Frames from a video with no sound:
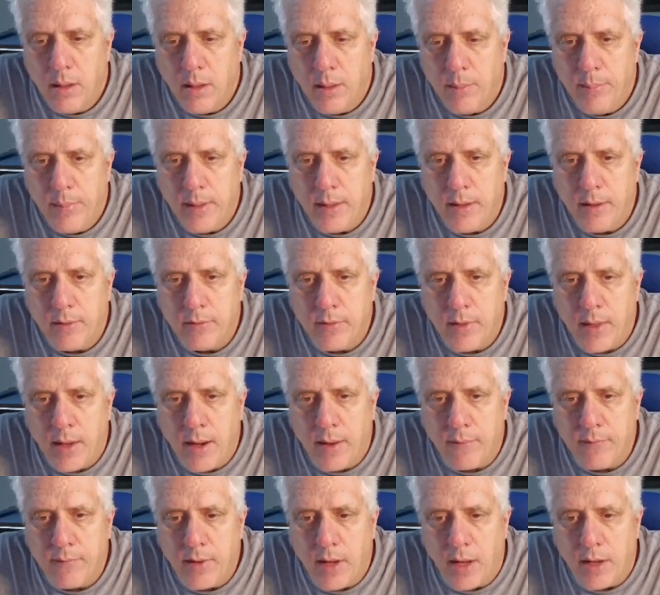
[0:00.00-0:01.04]
Because then
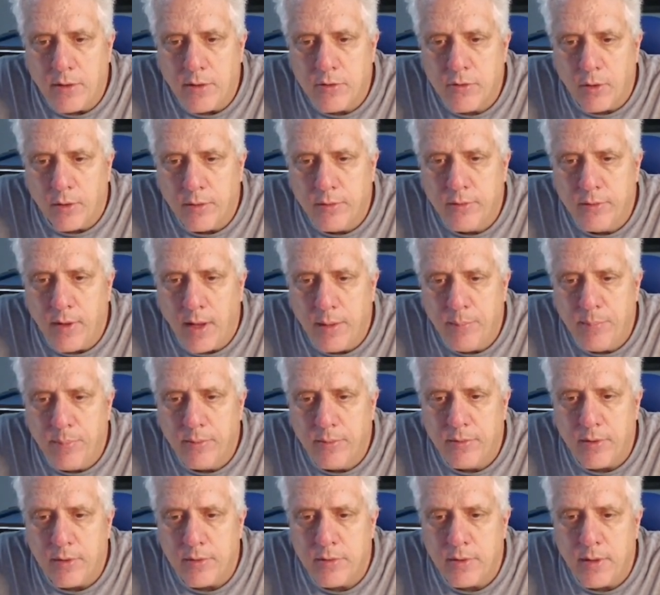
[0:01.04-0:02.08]
I've got short side
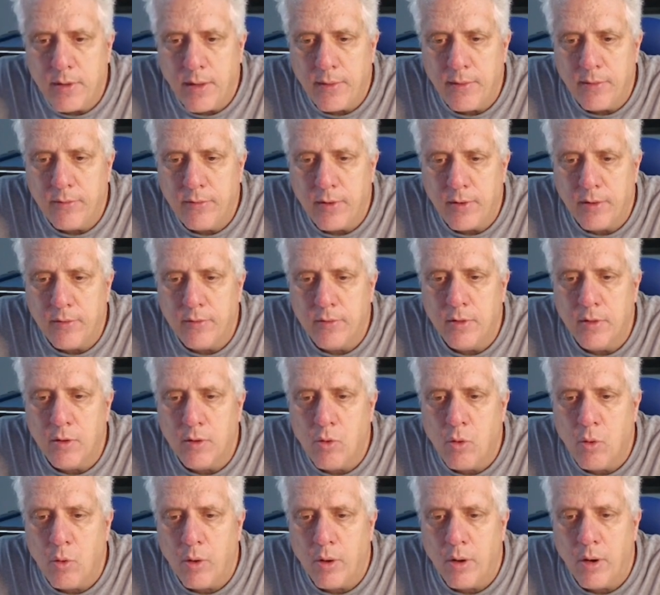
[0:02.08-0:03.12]
position on the 6 in the
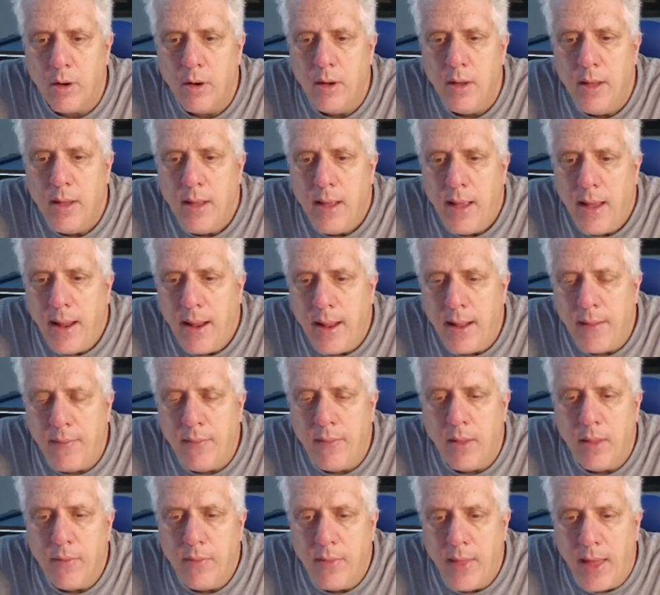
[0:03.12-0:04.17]
corner. And
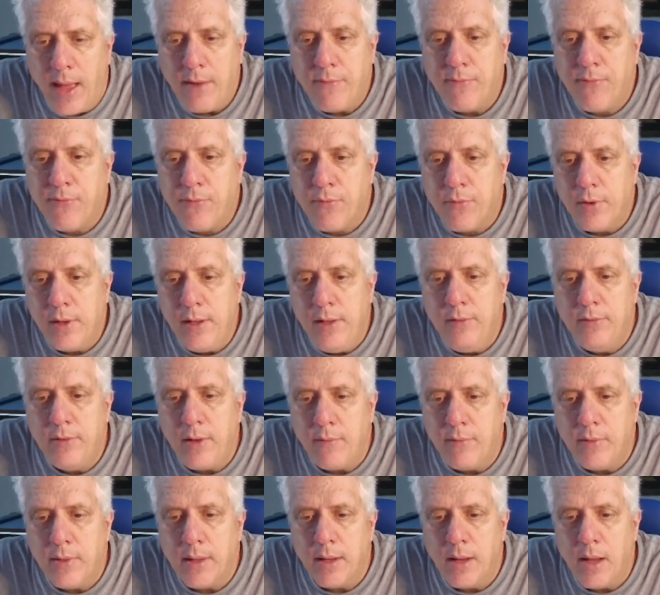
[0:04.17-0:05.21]
that frees
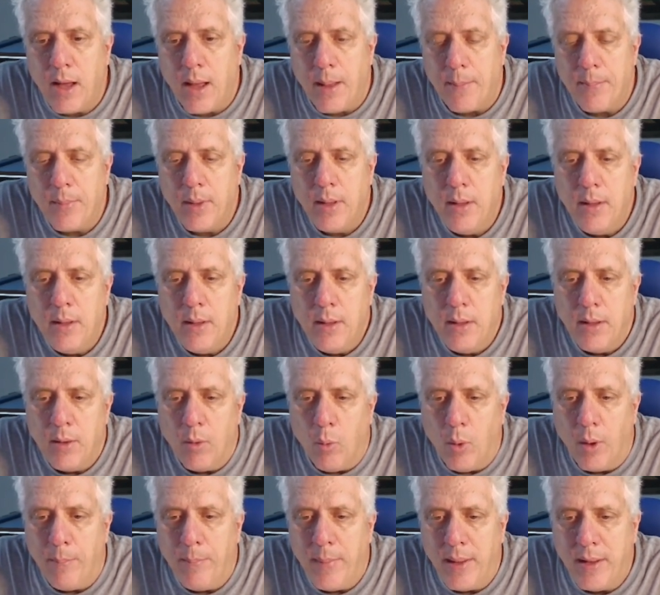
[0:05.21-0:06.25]
everything up.
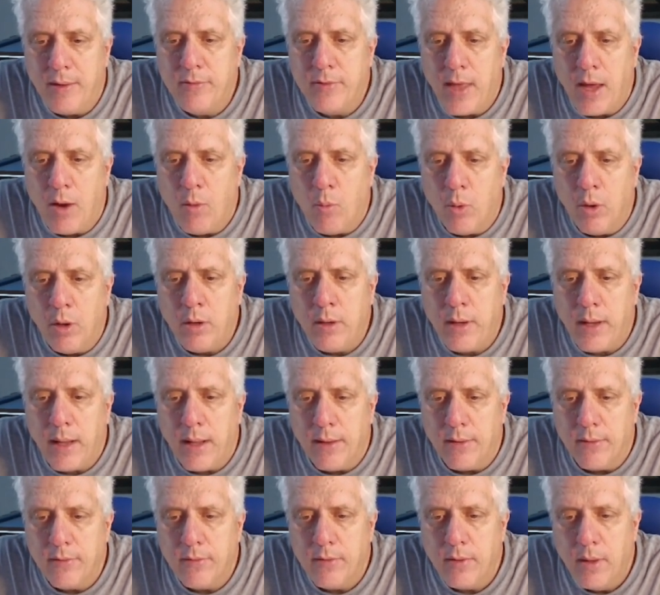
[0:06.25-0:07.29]
What makes that work
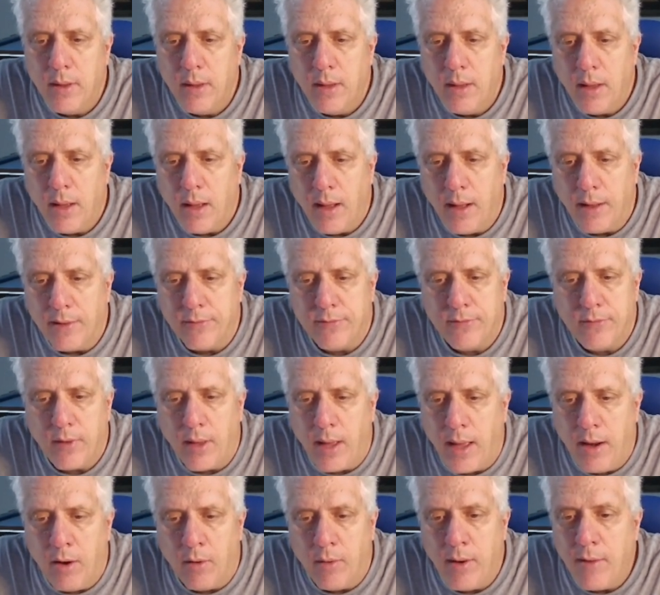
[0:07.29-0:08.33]
is
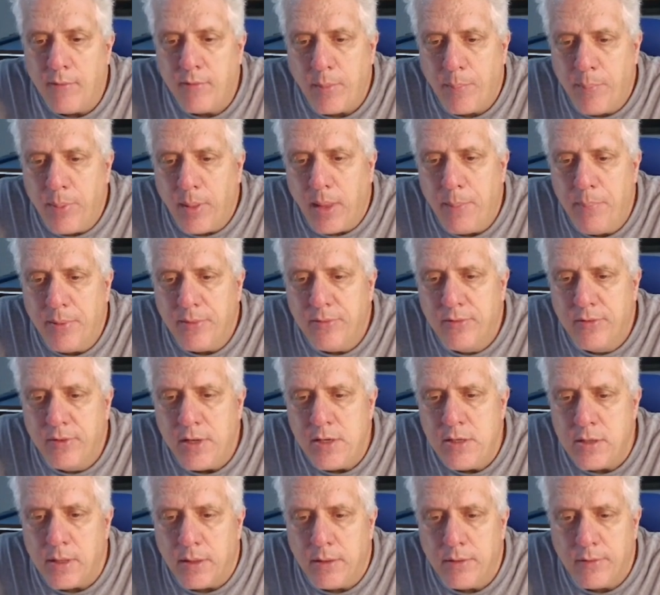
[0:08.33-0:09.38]
I don't have to play
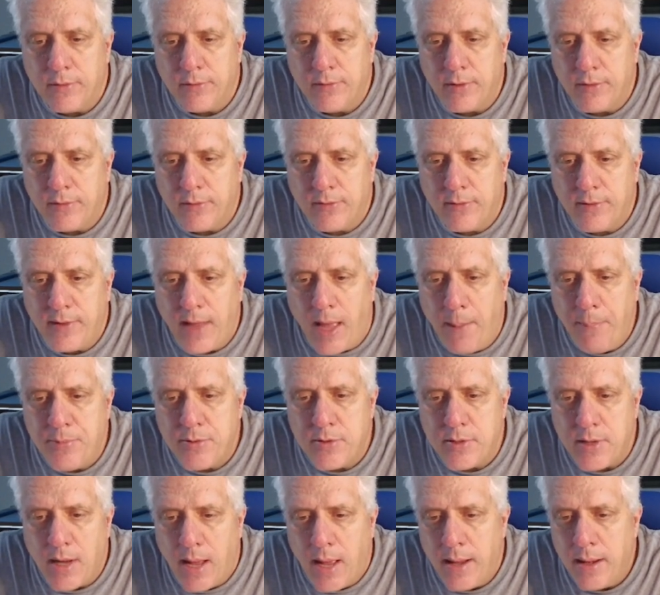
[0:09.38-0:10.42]
position, just a stop
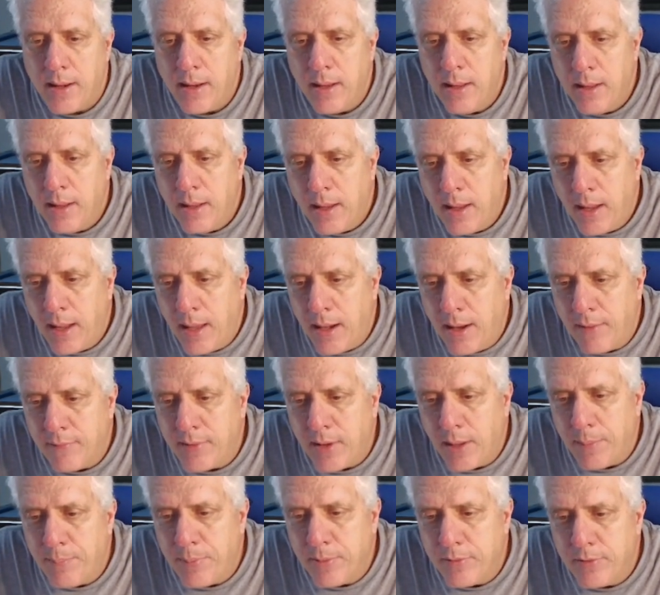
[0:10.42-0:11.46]
shot, and I've
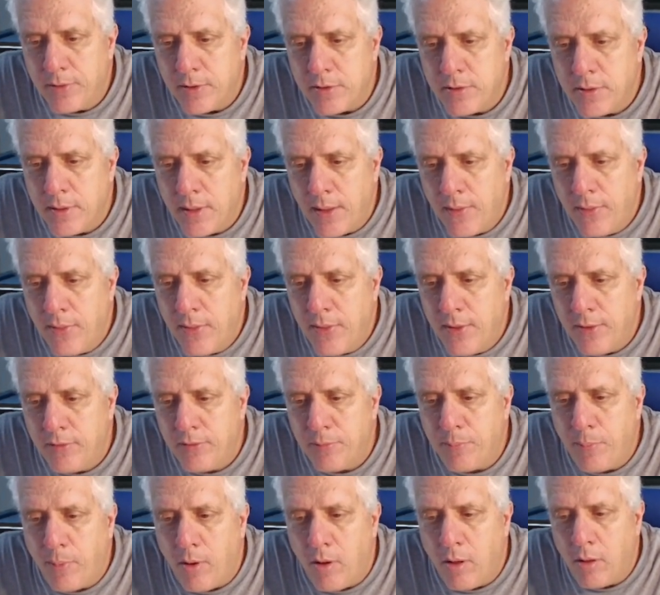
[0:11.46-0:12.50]
got position on this
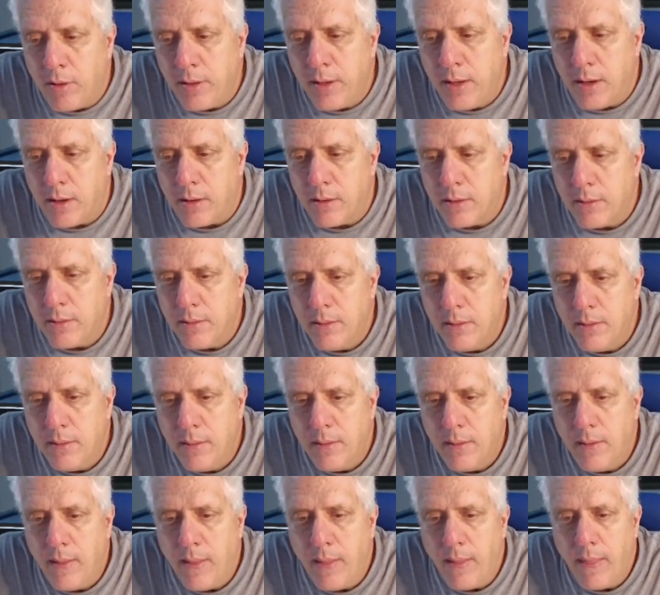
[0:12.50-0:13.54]
ball here.
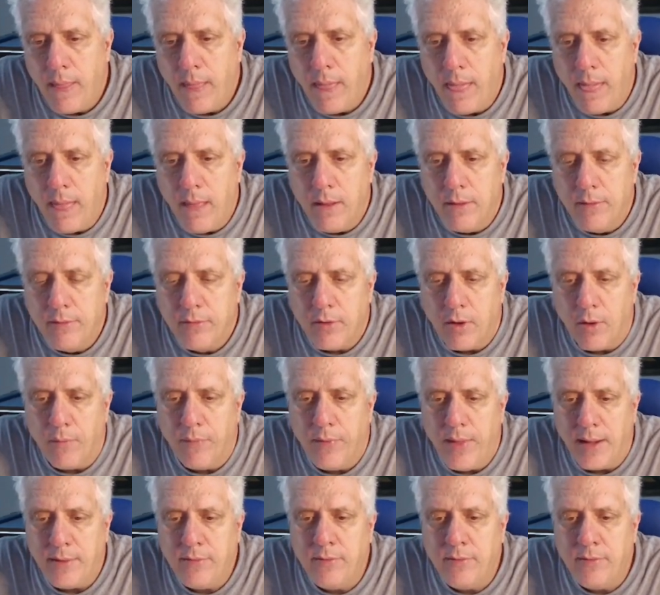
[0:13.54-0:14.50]
So that's